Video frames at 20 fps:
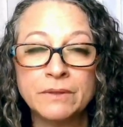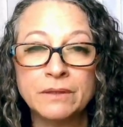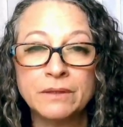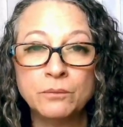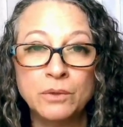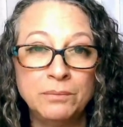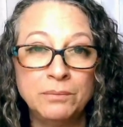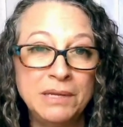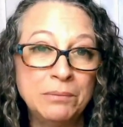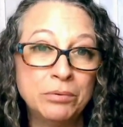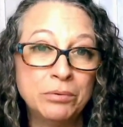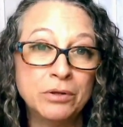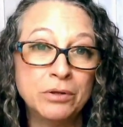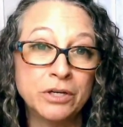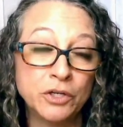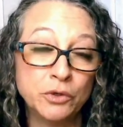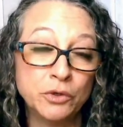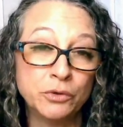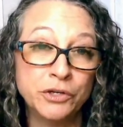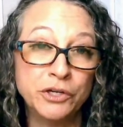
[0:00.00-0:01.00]
when people are
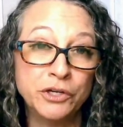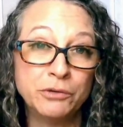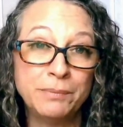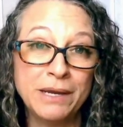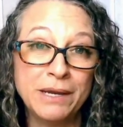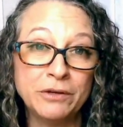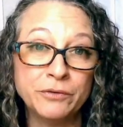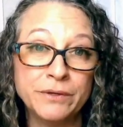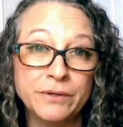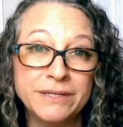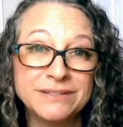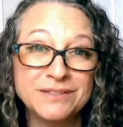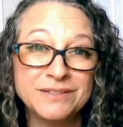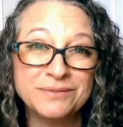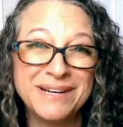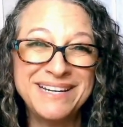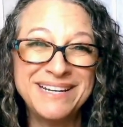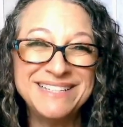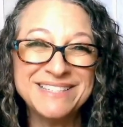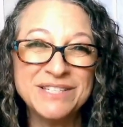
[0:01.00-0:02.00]
ignoring your boundaries,
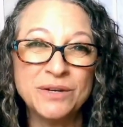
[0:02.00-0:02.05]
right?